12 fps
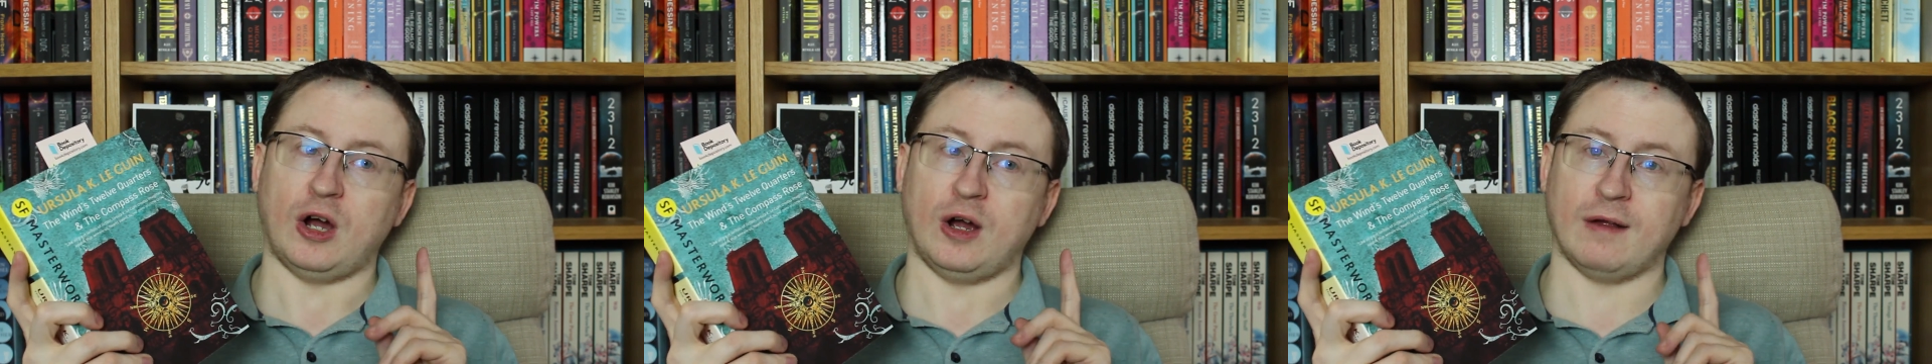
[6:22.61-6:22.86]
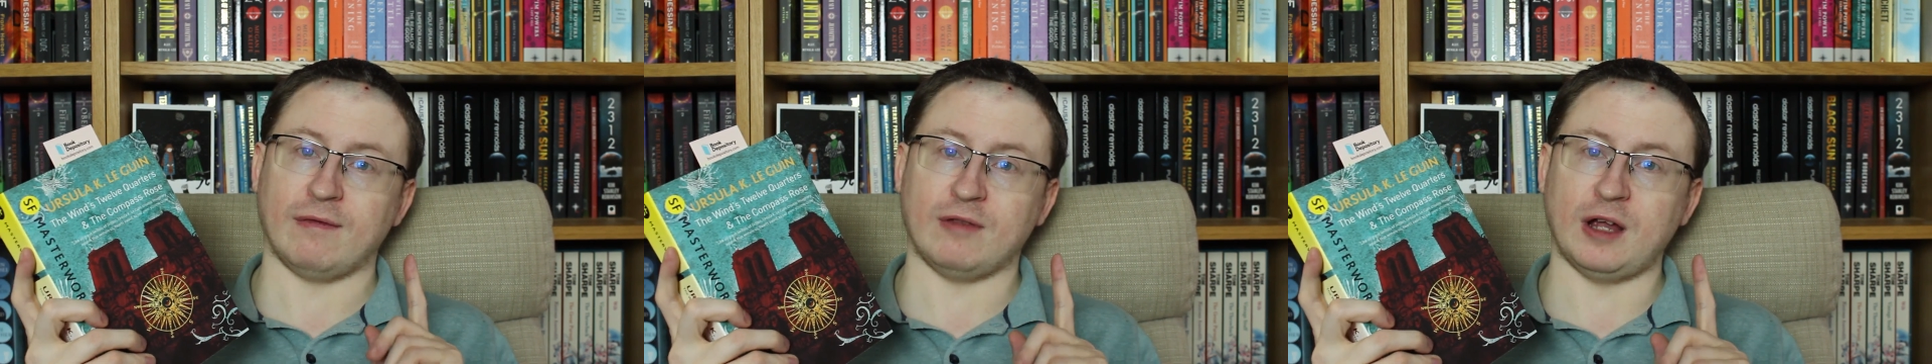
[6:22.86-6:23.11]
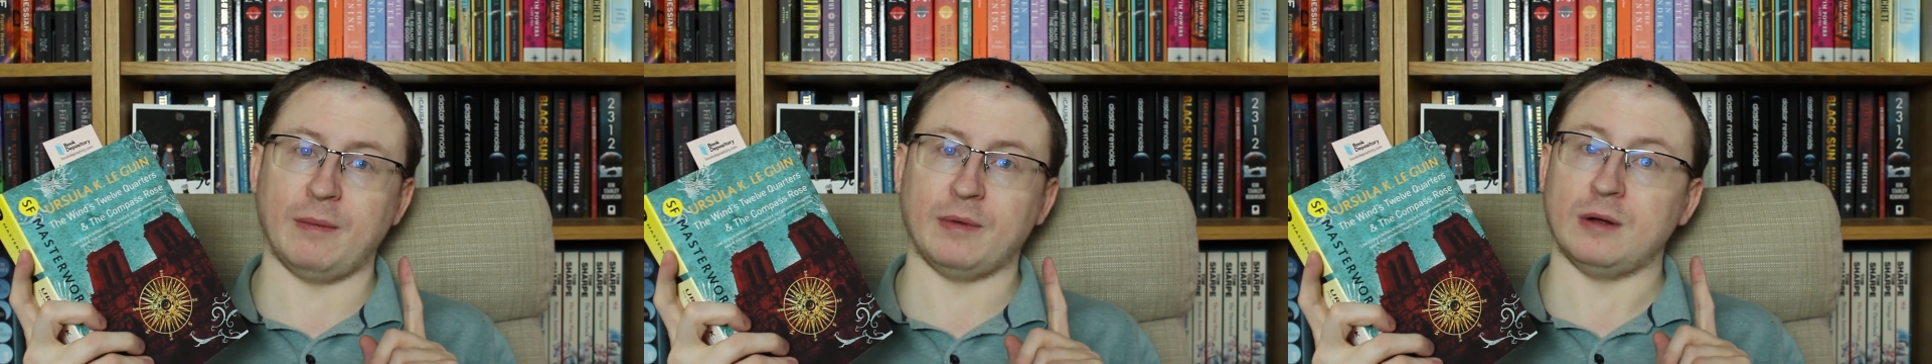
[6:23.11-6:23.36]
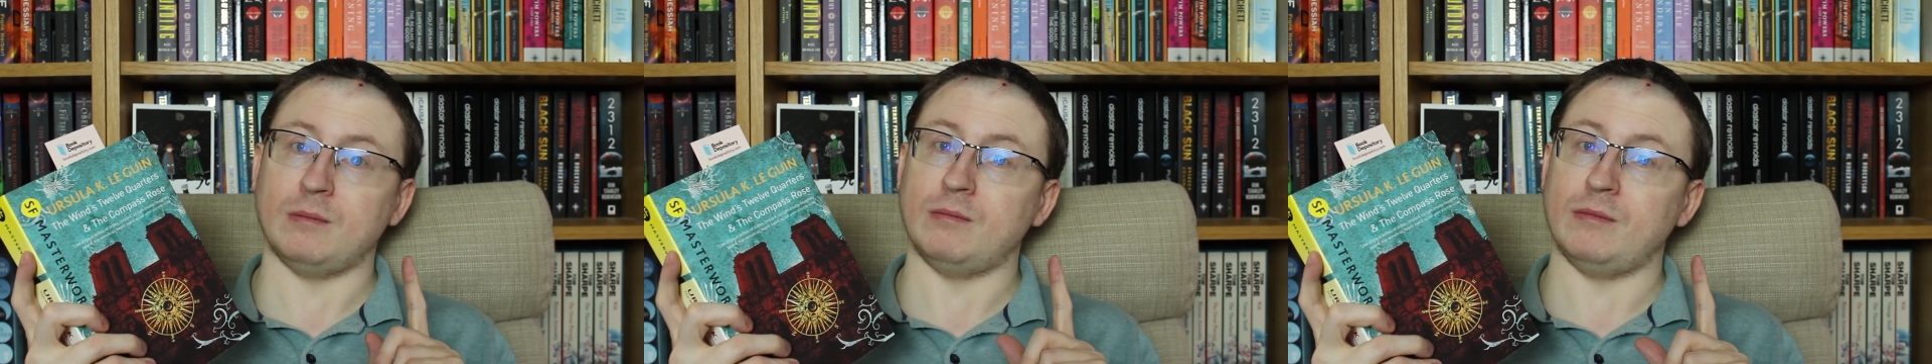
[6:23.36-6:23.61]
I
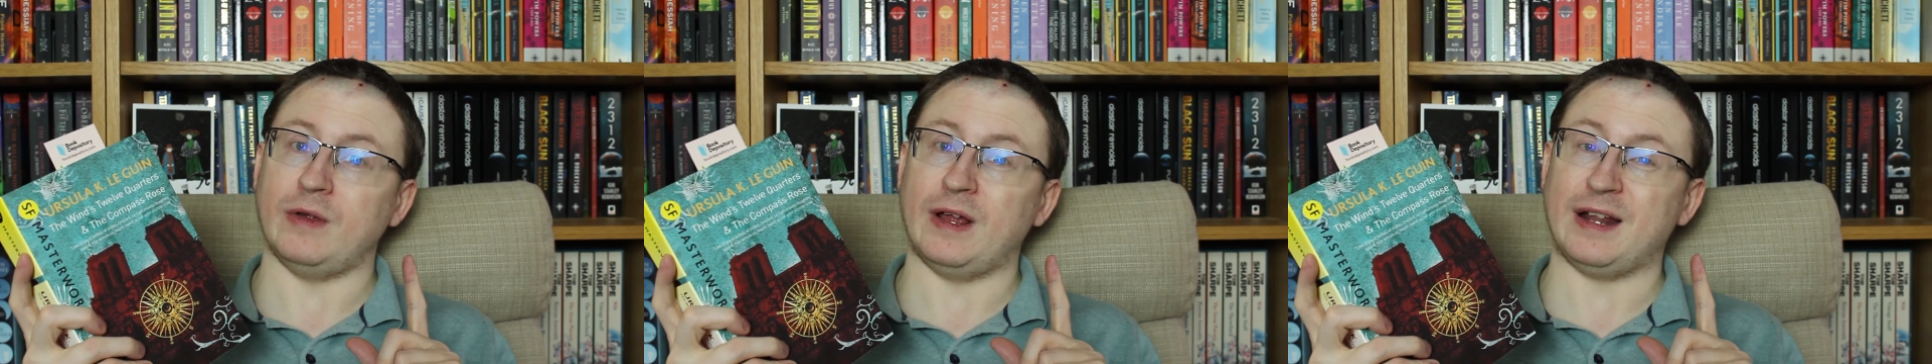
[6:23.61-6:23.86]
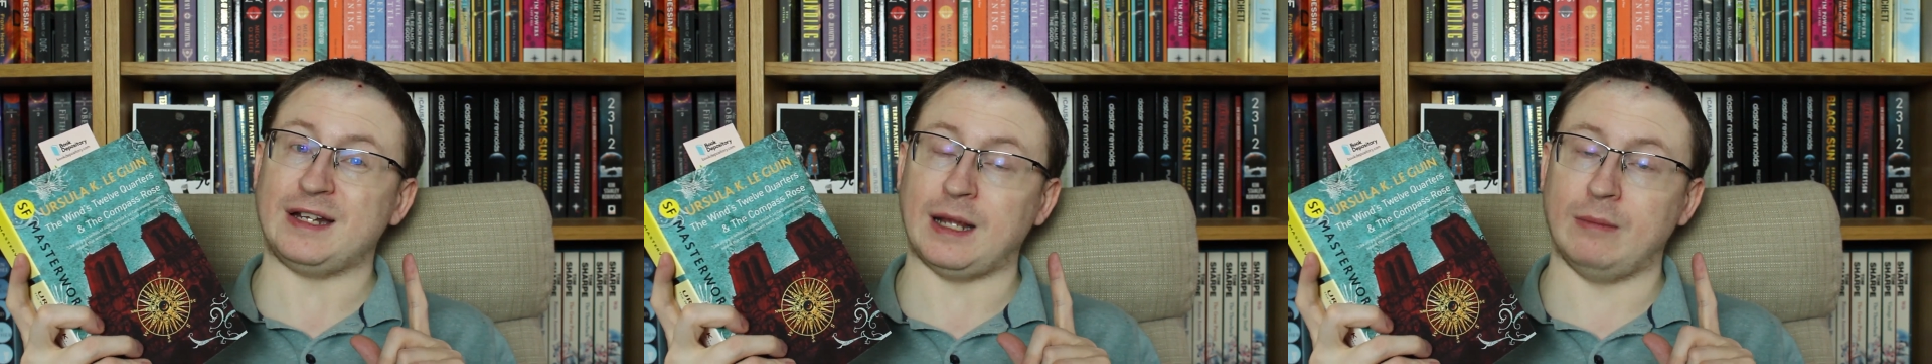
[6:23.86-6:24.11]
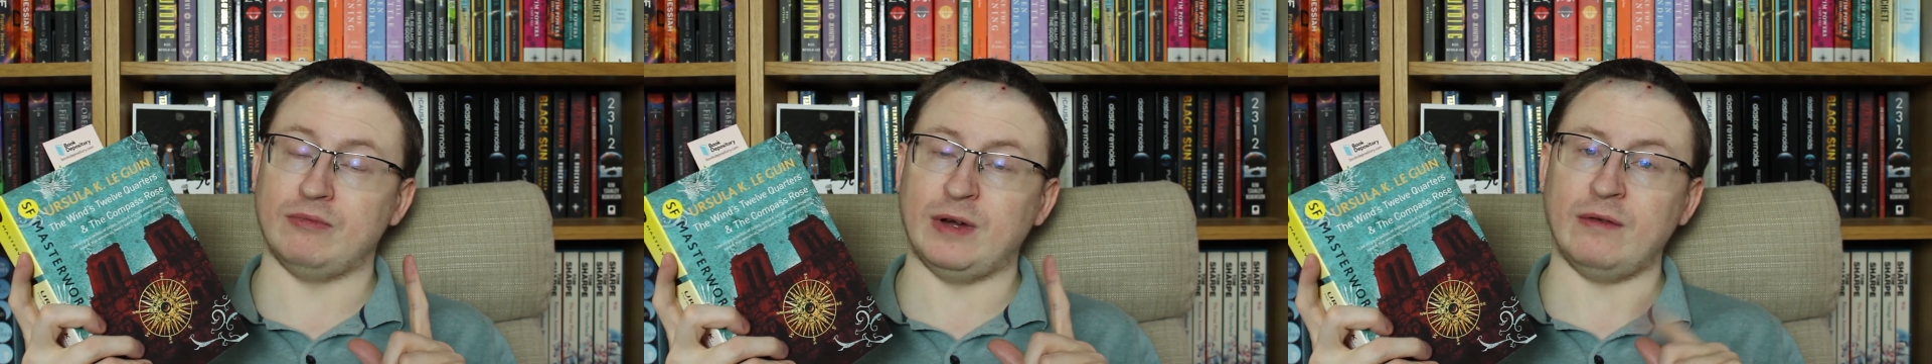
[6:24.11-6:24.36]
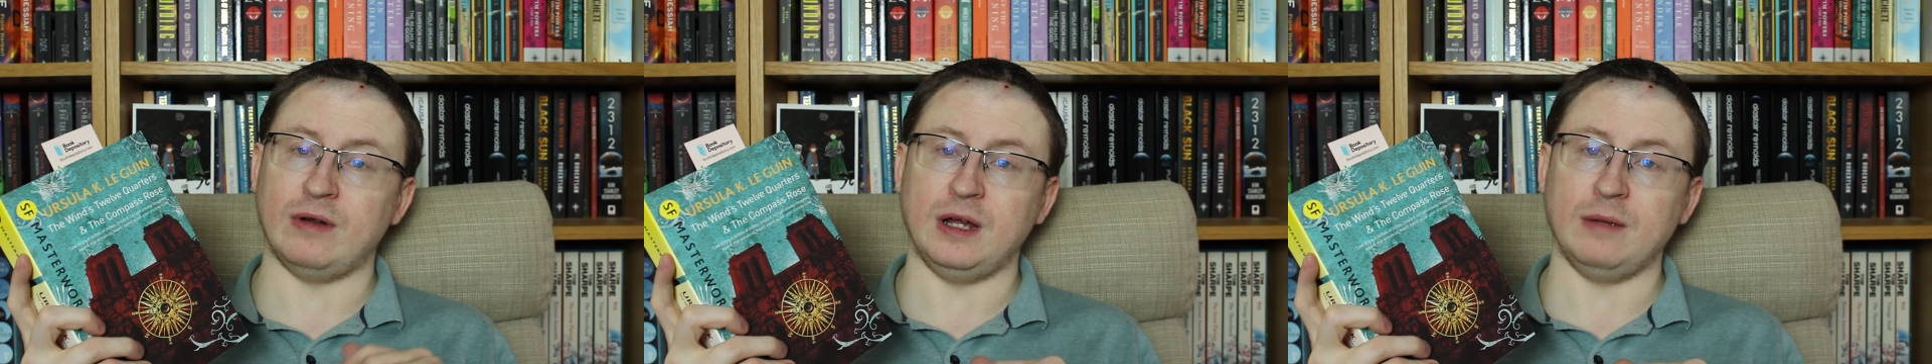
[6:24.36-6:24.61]
stopped
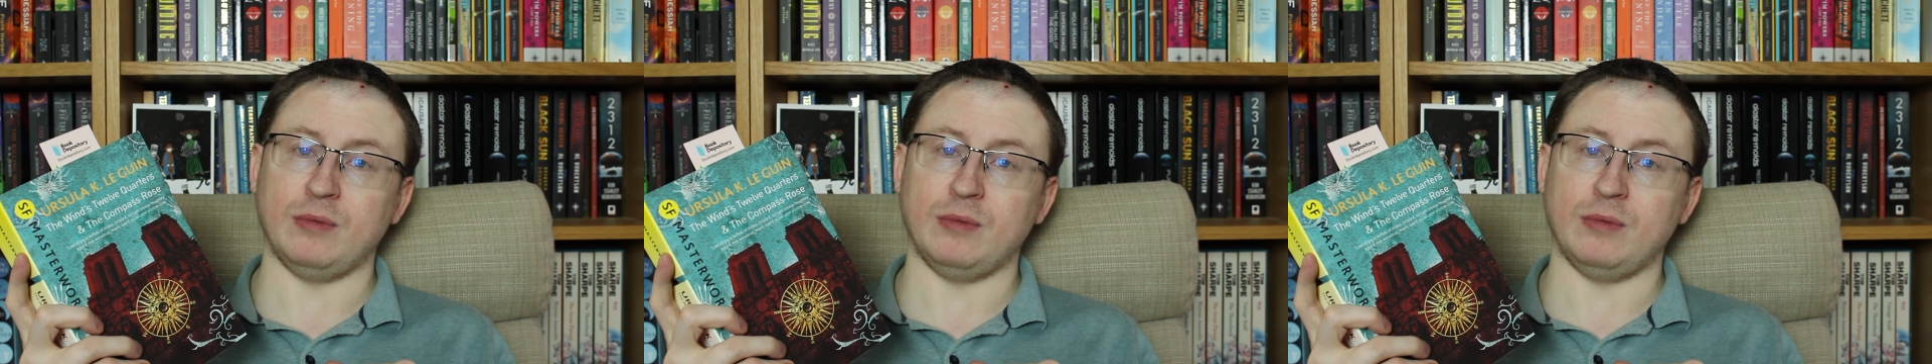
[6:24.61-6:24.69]
temporarily